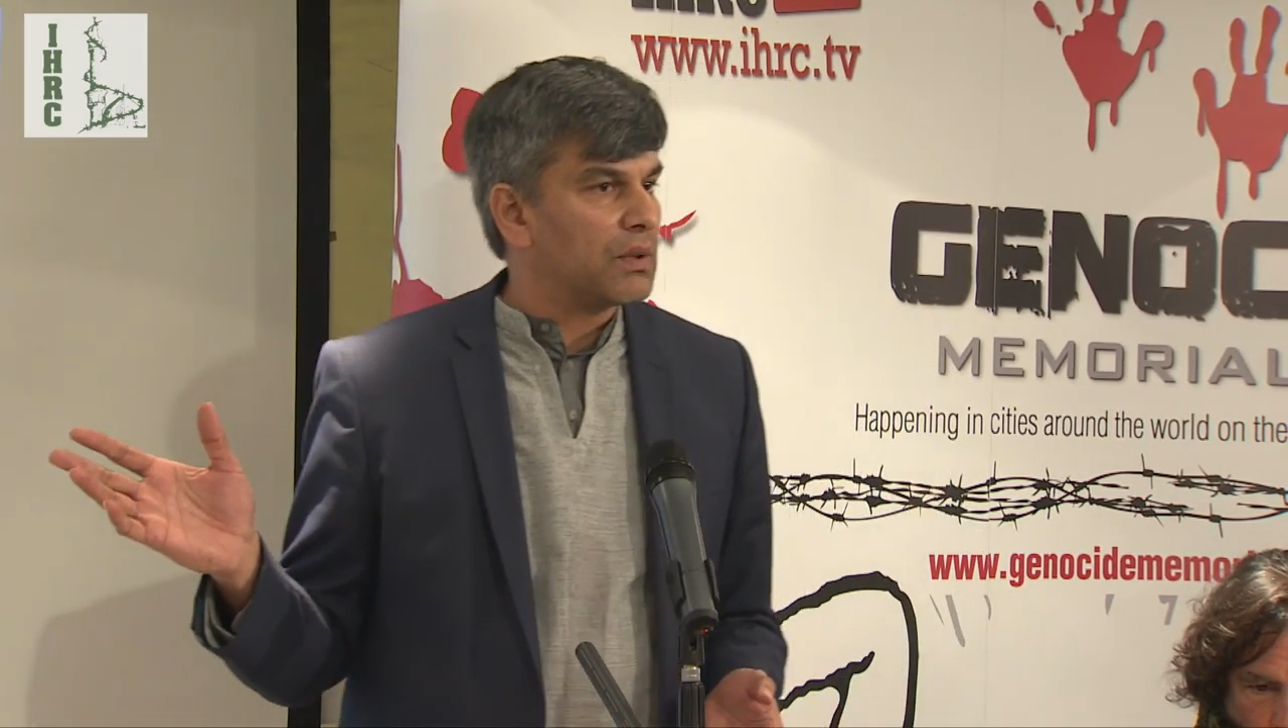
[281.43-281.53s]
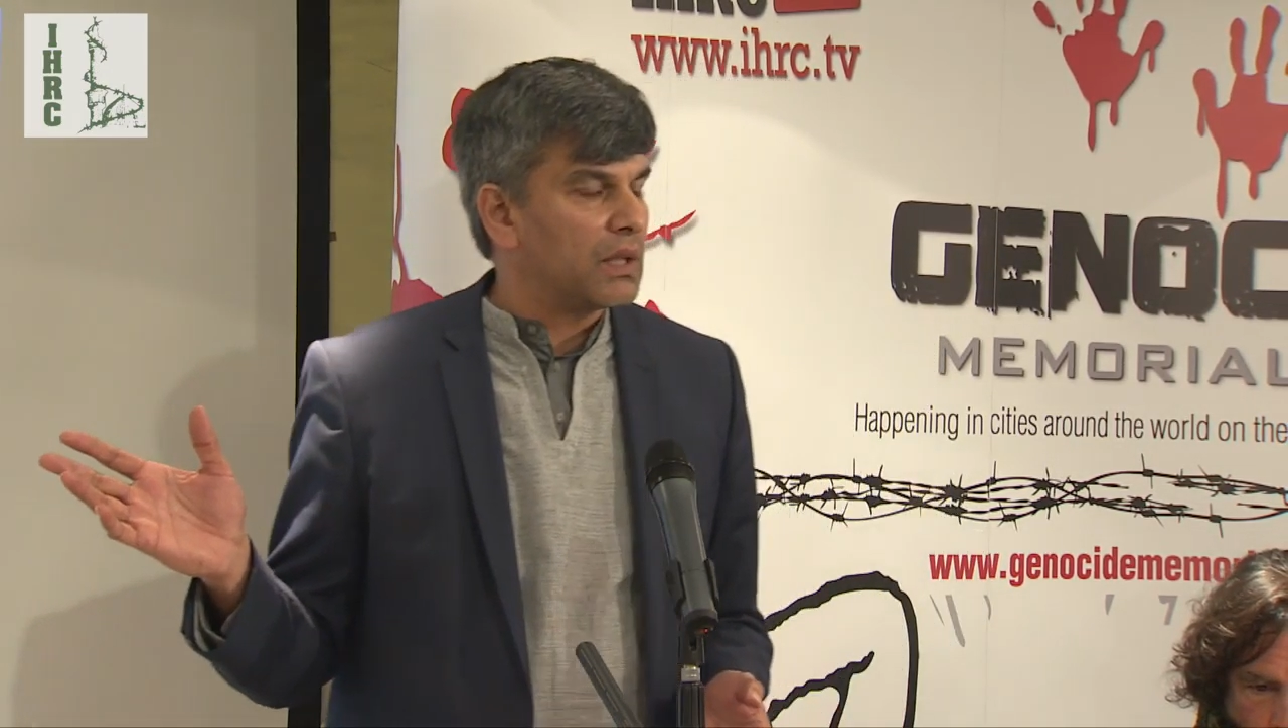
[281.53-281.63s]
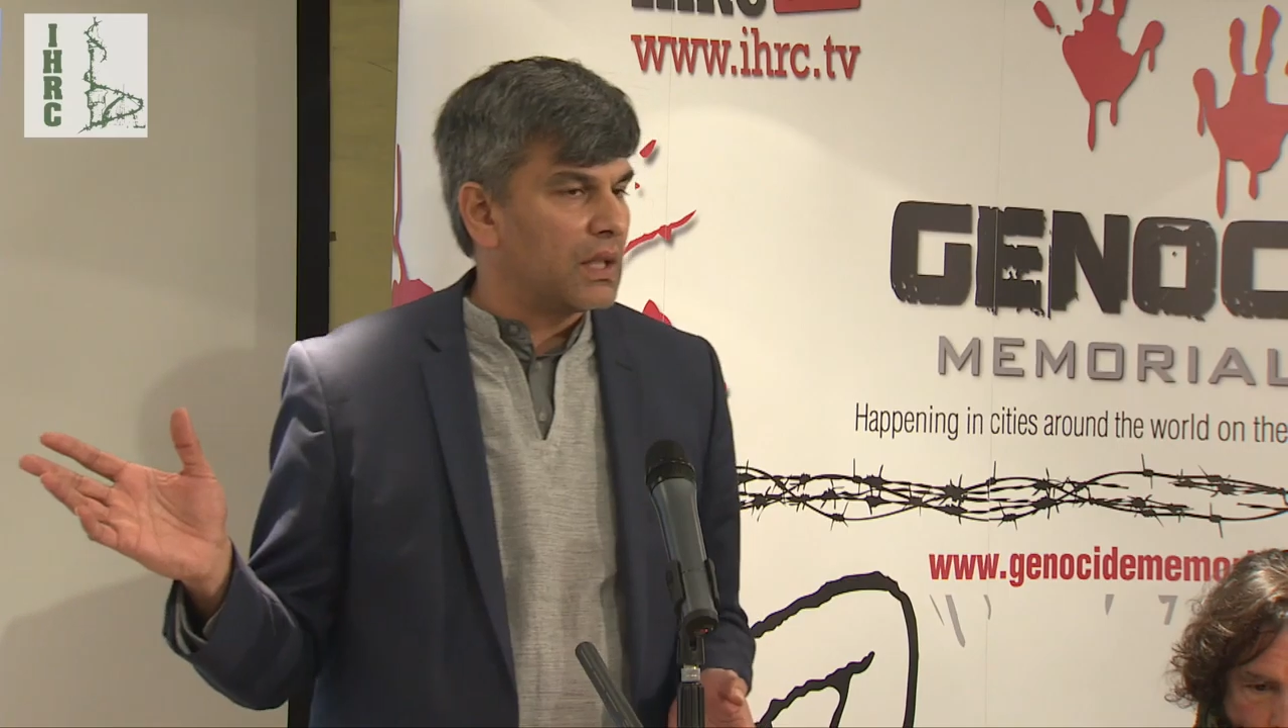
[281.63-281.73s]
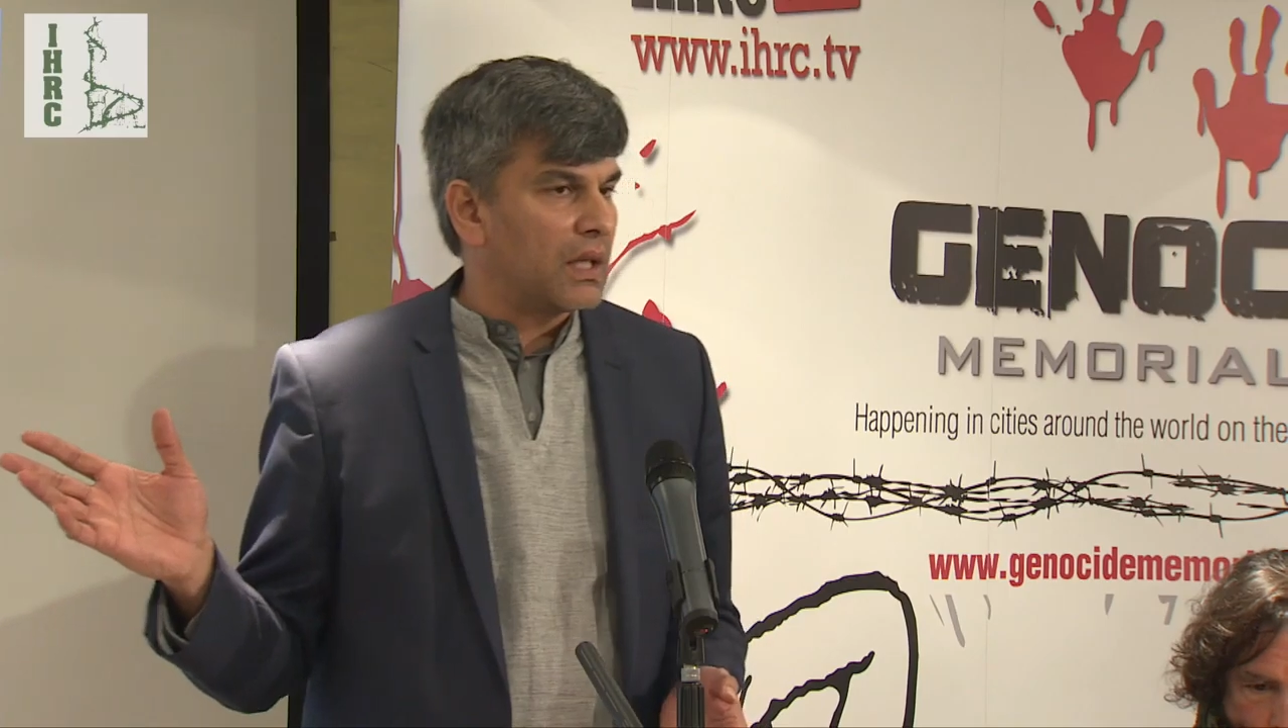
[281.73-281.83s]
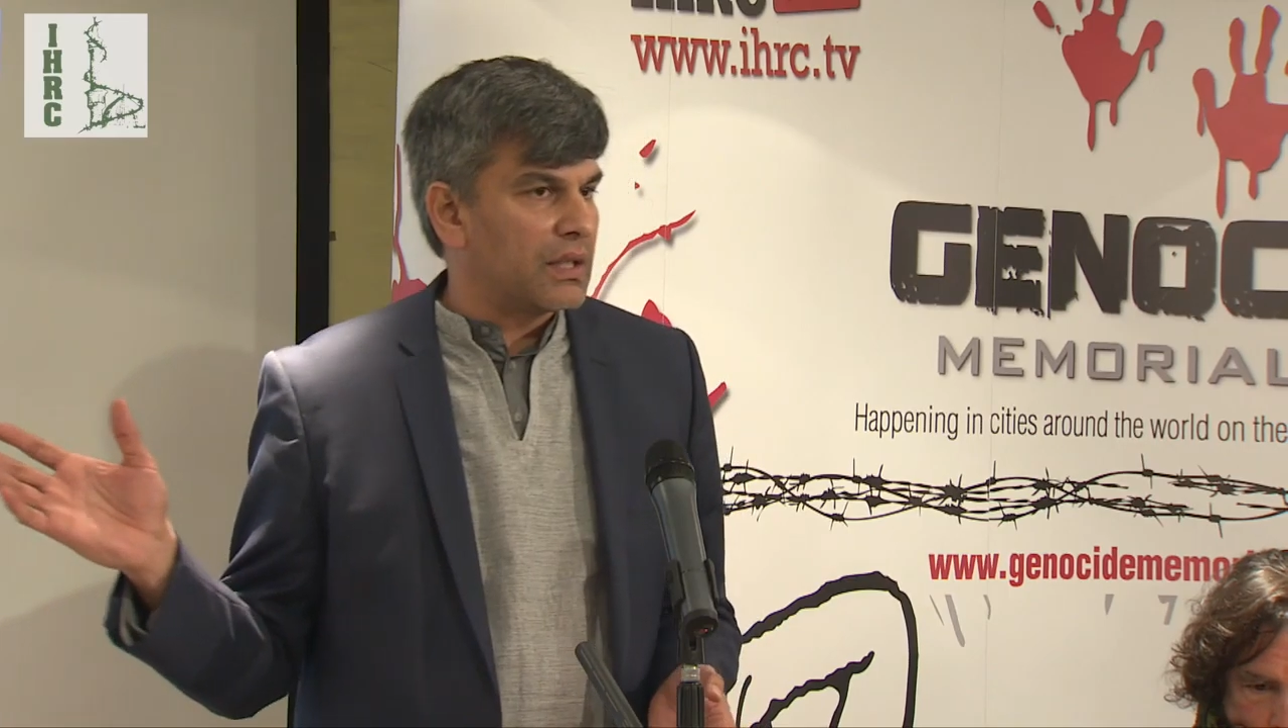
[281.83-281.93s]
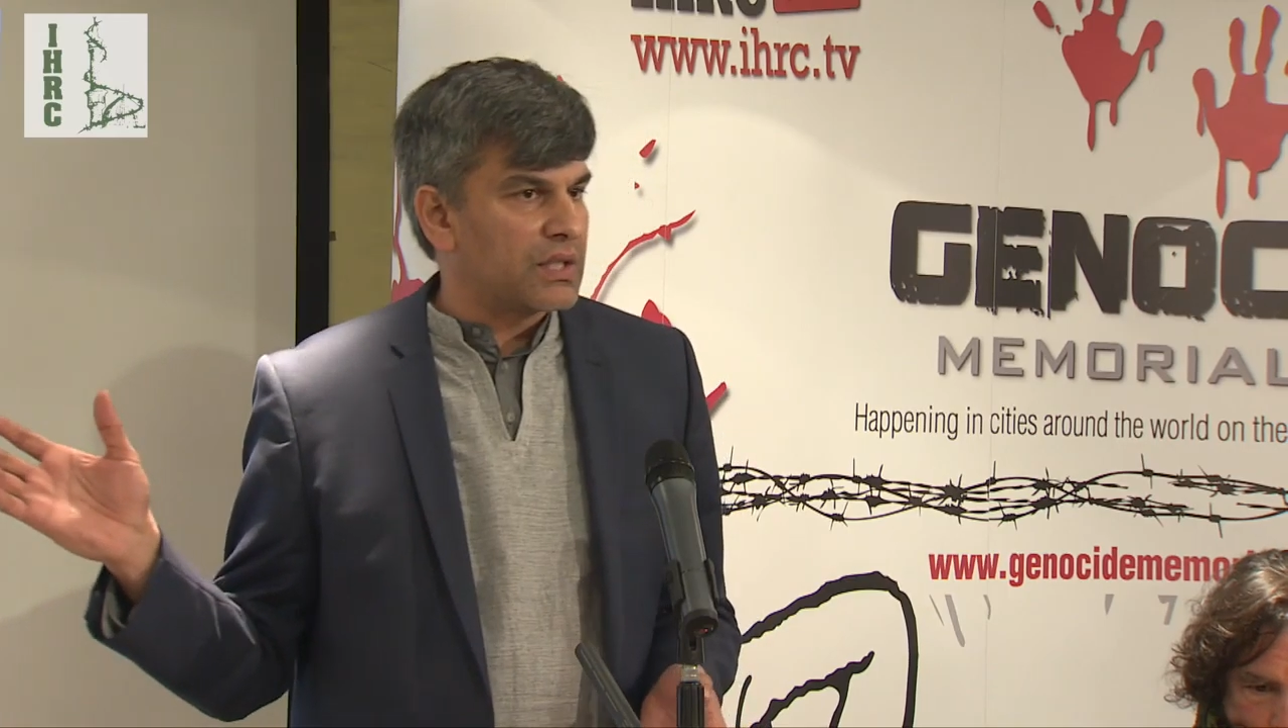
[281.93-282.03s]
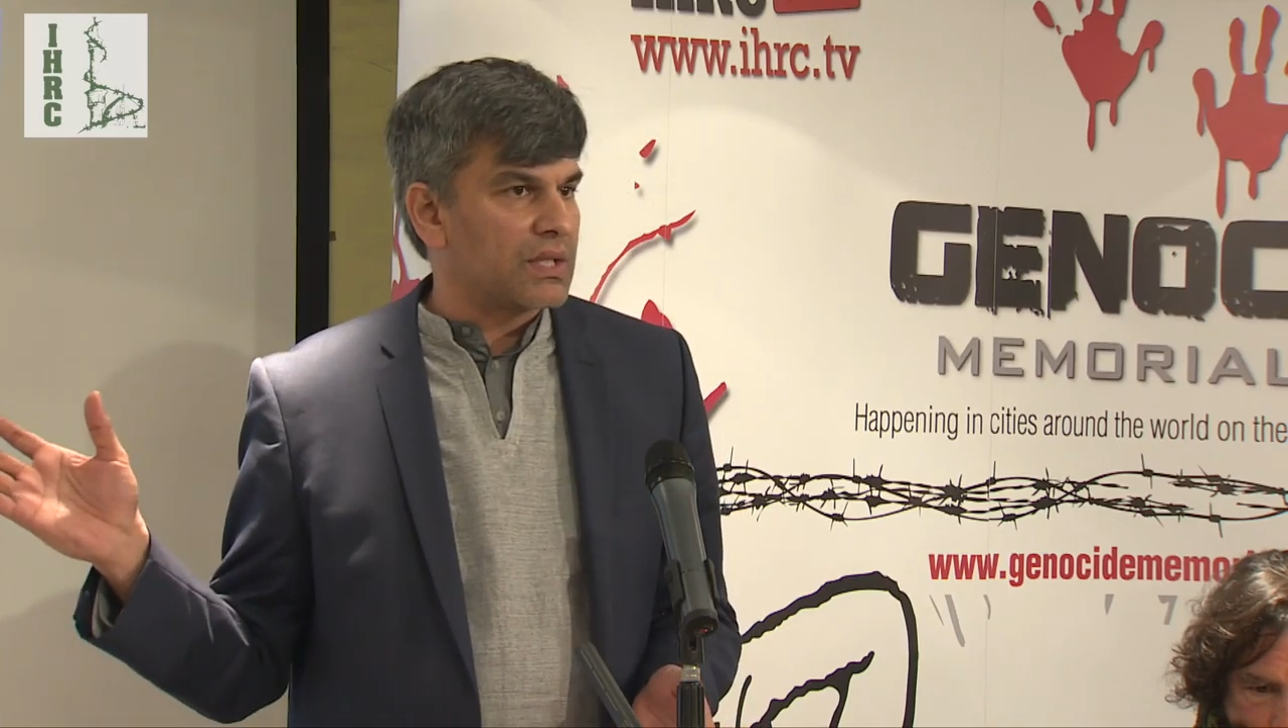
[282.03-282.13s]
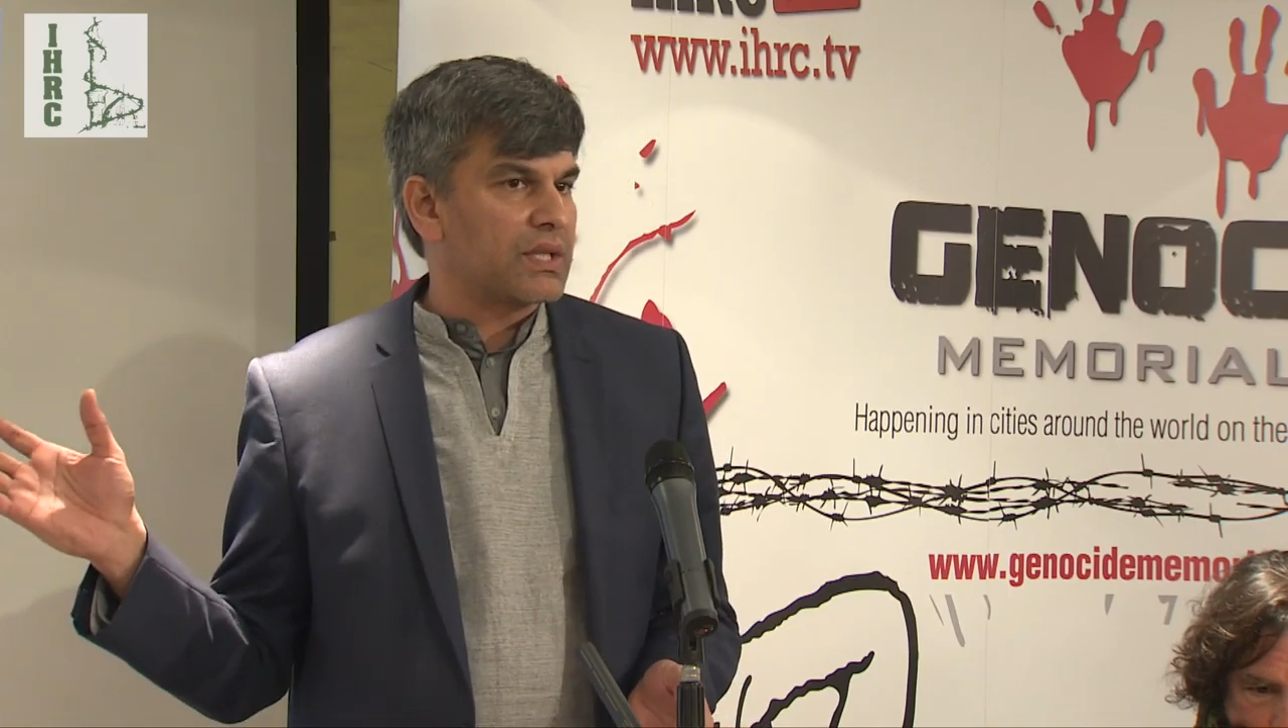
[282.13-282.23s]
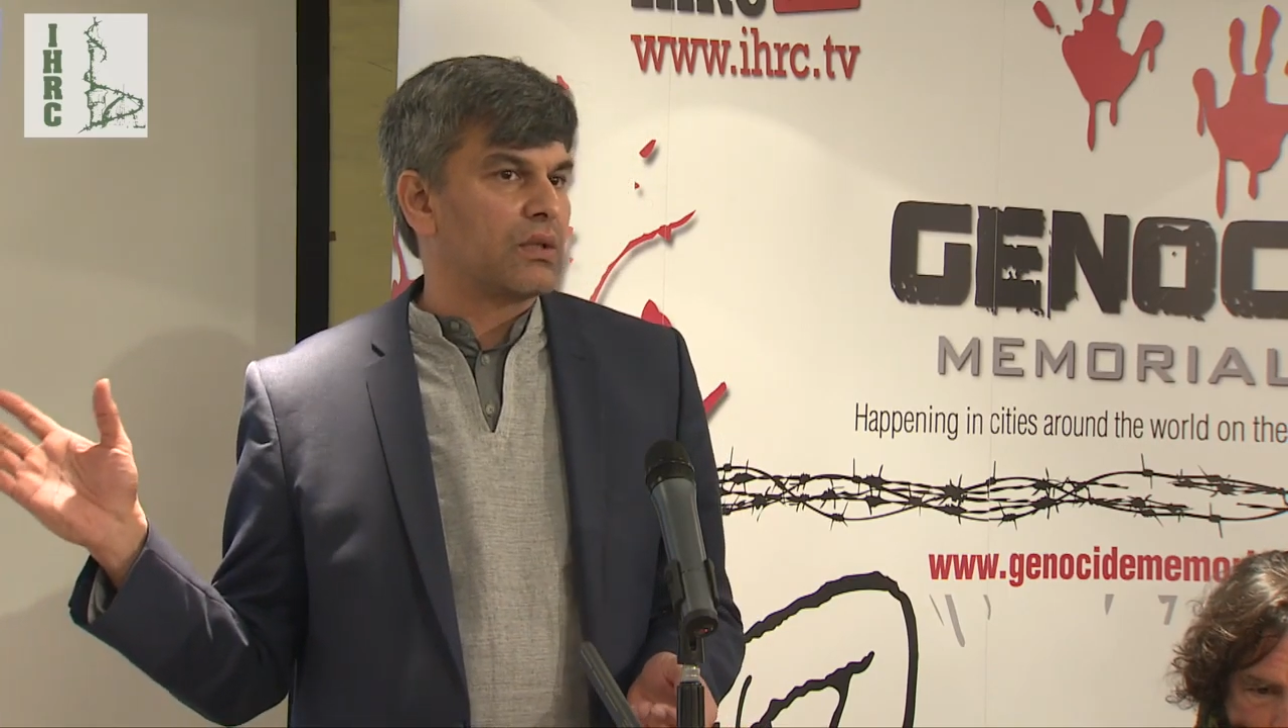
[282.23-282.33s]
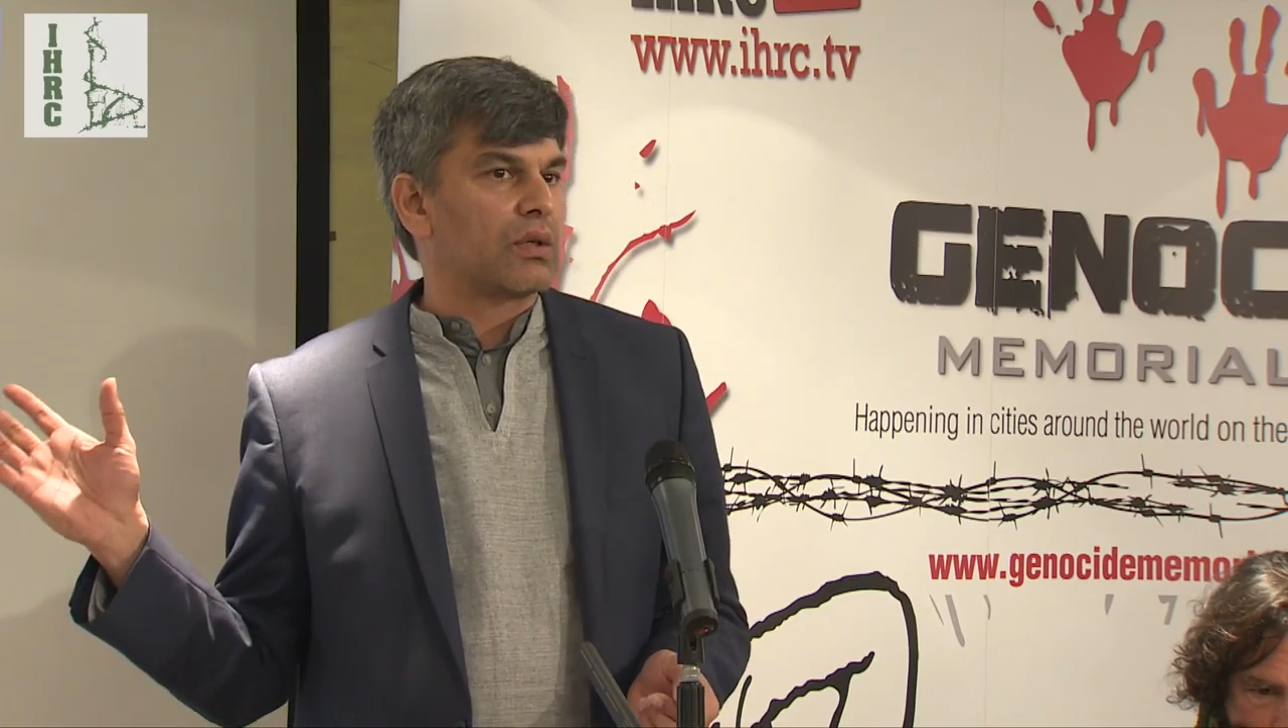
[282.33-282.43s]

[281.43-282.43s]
the I H R C